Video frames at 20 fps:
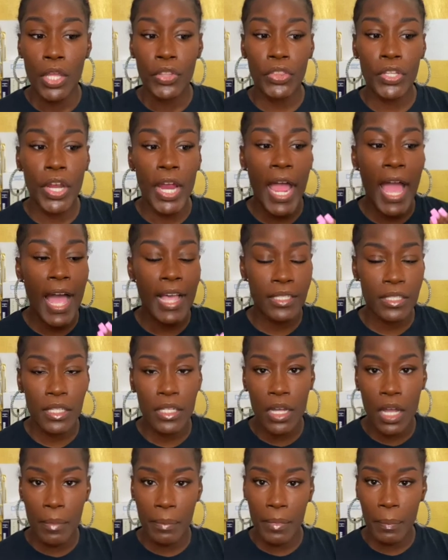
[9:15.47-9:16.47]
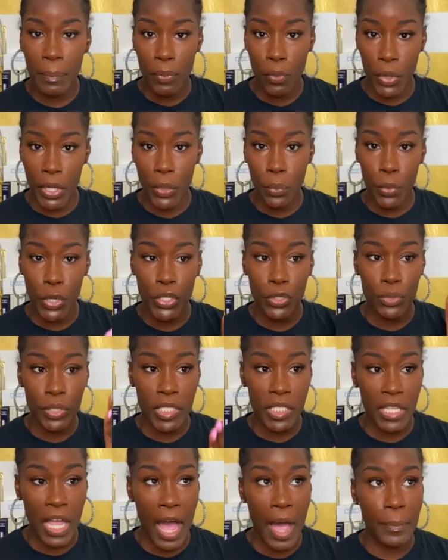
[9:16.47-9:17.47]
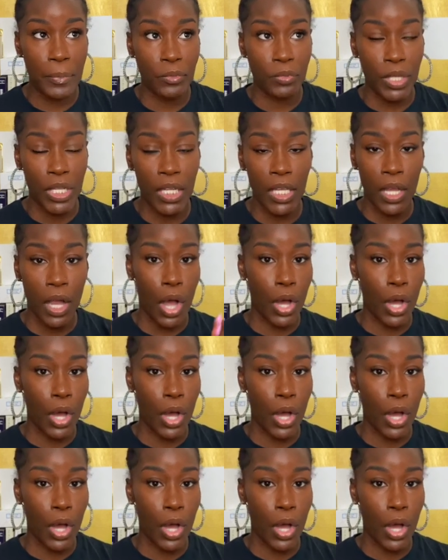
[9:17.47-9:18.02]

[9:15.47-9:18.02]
There has to come a point where you stop reading